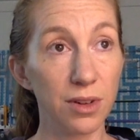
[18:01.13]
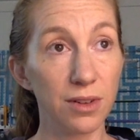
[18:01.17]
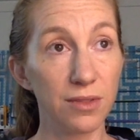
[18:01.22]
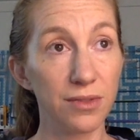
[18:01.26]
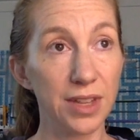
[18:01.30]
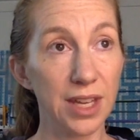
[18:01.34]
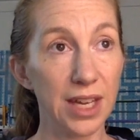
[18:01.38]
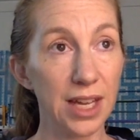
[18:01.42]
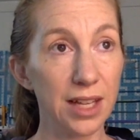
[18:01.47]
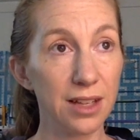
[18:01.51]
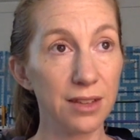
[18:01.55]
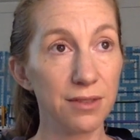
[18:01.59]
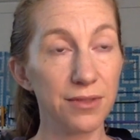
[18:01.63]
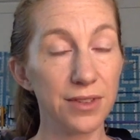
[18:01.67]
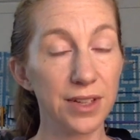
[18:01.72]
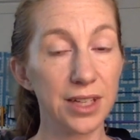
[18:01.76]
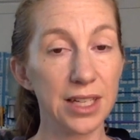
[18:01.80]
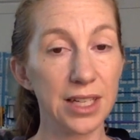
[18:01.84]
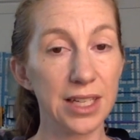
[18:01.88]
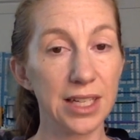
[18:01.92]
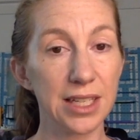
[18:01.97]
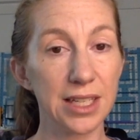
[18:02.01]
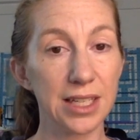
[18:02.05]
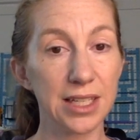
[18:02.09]
if the
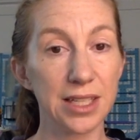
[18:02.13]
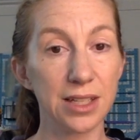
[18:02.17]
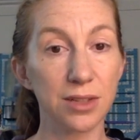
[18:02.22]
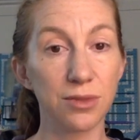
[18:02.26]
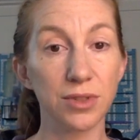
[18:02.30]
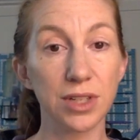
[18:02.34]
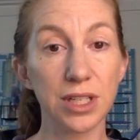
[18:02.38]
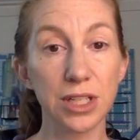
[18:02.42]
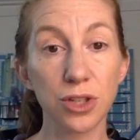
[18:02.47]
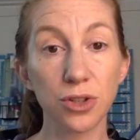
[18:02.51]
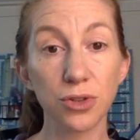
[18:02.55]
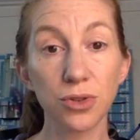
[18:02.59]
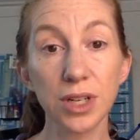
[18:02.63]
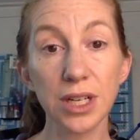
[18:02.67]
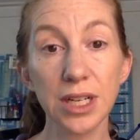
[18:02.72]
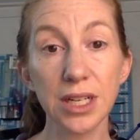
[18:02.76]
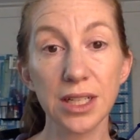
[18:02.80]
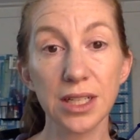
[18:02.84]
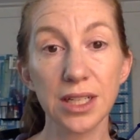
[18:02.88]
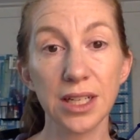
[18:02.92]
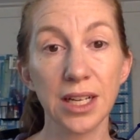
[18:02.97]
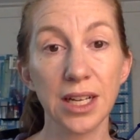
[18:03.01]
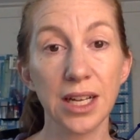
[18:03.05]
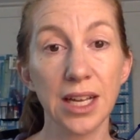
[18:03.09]
elephant is a
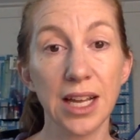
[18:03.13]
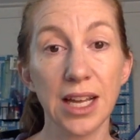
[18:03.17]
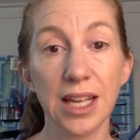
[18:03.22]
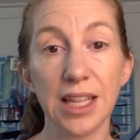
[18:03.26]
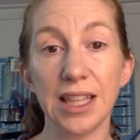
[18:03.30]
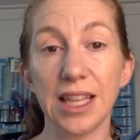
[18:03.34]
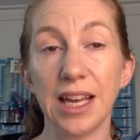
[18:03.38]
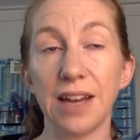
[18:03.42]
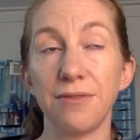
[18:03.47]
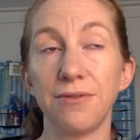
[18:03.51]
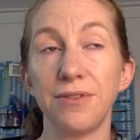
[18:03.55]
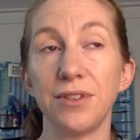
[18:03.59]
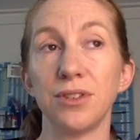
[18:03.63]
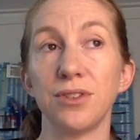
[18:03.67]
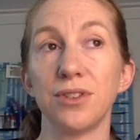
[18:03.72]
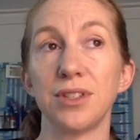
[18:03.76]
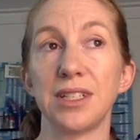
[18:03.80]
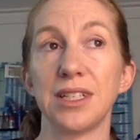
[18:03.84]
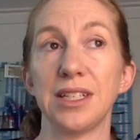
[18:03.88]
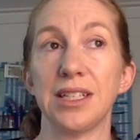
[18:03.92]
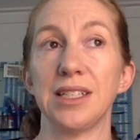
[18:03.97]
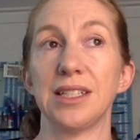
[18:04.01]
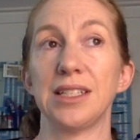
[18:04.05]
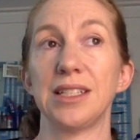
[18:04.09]
retreat, that feels
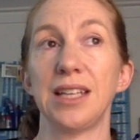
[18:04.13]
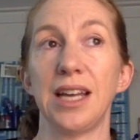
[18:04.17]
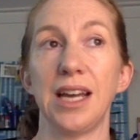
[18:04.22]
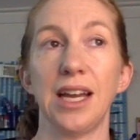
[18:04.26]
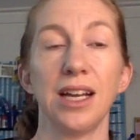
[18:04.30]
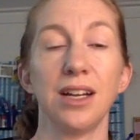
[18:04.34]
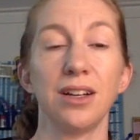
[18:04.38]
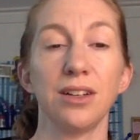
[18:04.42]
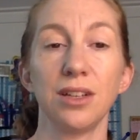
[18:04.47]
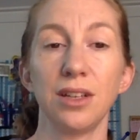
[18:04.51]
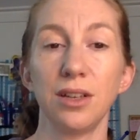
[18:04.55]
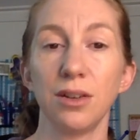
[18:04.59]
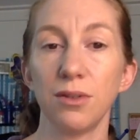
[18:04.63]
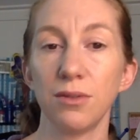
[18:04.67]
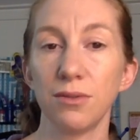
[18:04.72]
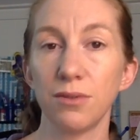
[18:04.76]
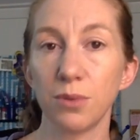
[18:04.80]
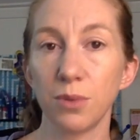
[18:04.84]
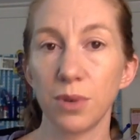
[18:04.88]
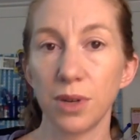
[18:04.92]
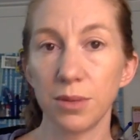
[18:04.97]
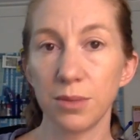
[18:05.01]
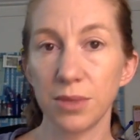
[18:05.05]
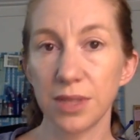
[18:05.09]
entirely
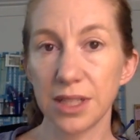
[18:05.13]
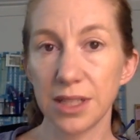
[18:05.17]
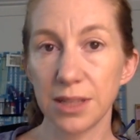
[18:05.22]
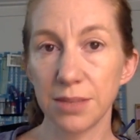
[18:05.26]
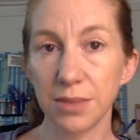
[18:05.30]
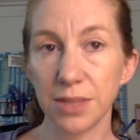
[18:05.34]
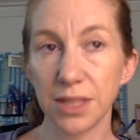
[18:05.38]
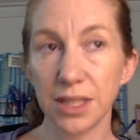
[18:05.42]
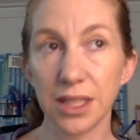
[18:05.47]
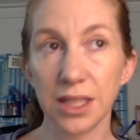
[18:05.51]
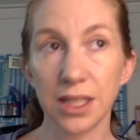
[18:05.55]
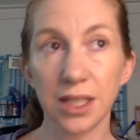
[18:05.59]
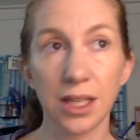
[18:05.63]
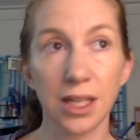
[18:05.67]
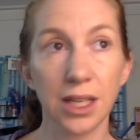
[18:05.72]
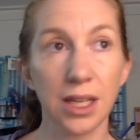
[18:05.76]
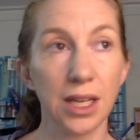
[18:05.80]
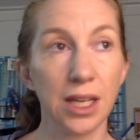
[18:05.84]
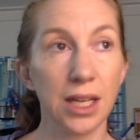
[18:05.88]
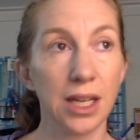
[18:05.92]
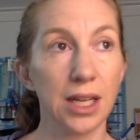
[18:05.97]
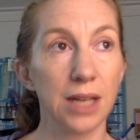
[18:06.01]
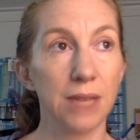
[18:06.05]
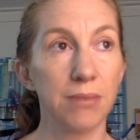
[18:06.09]
overwhelming to me.
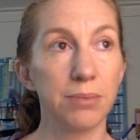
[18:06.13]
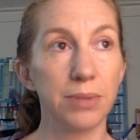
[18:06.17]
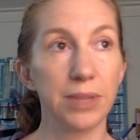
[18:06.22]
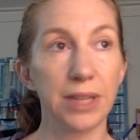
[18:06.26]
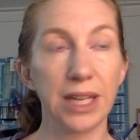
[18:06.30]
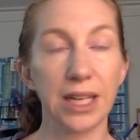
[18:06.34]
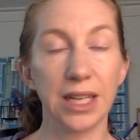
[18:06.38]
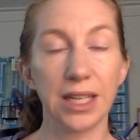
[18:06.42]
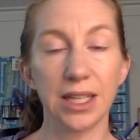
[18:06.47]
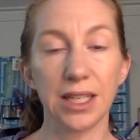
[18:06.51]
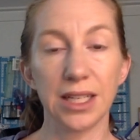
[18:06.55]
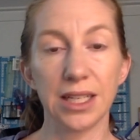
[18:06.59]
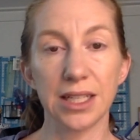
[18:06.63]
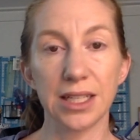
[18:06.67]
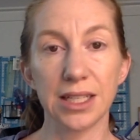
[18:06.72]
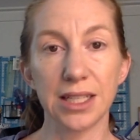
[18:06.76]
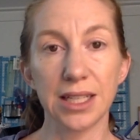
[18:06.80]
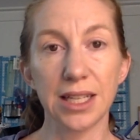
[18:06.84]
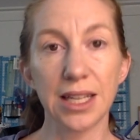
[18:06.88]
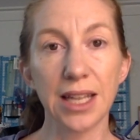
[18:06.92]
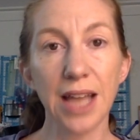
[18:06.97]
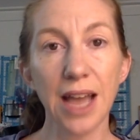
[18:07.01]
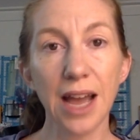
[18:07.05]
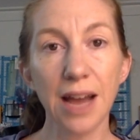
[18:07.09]
Planning is
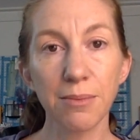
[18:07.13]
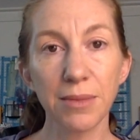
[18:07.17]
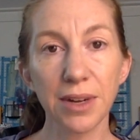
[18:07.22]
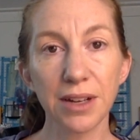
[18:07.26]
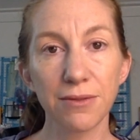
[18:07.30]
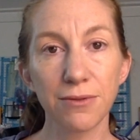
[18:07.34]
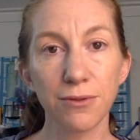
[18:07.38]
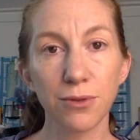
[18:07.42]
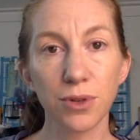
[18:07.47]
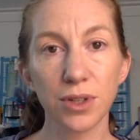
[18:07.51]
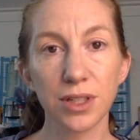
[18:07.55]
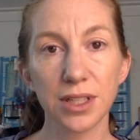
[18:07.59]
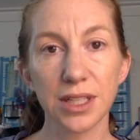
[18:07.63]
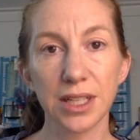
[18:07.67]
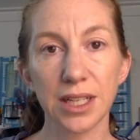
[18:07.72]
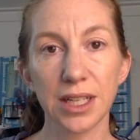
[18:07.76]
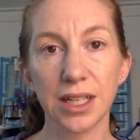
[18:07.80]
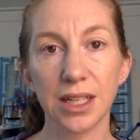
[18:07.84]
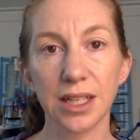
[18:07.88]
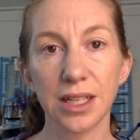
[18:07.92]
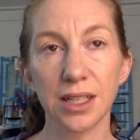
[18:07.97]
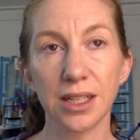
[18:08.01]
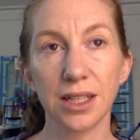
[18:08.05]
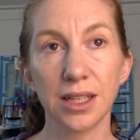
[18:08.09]
not my
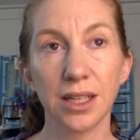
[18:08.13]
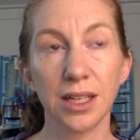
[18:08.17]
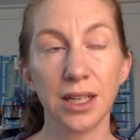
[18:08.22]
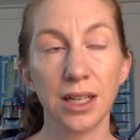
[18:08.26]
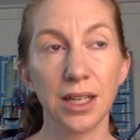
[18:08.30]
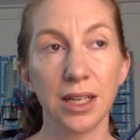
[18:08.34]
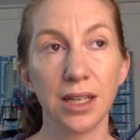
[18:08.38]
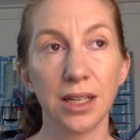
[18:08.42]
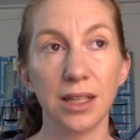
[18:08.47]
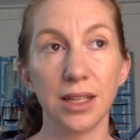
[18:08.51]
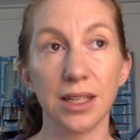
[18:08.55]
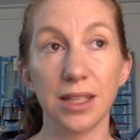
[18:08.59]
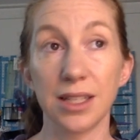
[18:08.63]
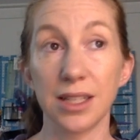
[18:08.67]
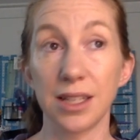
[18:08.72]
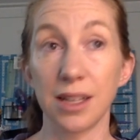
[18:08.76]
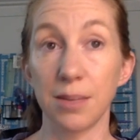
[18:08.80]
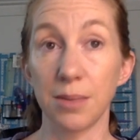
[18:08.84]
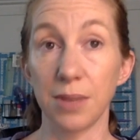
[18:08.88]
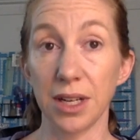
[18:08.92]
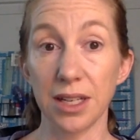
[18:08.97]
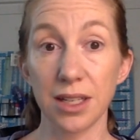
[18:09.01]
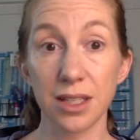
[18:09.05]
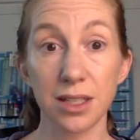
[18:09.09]
forte. It's not
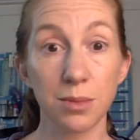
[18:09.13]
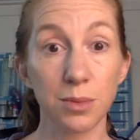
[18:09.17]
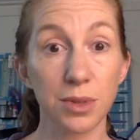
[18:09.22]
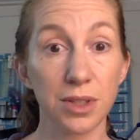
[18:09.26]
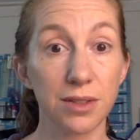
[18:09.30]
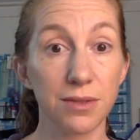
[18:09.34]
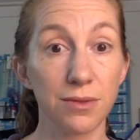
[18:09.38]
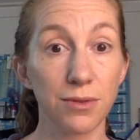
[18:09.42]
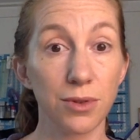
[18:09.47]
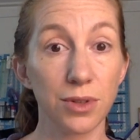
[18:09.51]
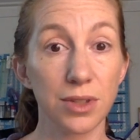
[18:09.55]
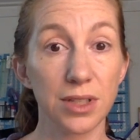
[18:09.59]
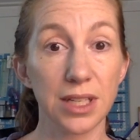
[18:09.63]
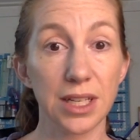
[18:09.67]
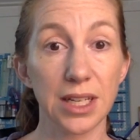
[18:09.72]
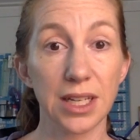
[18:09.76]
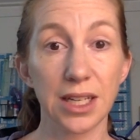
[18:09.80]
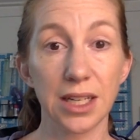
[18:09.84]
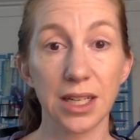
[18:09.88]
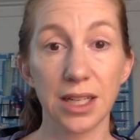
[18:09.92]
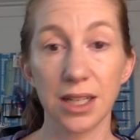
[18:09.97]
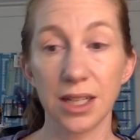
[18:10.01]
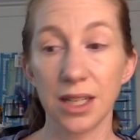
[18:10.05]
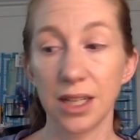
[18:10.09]
my husband's
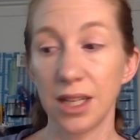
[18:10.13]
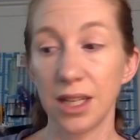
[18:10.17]
forte.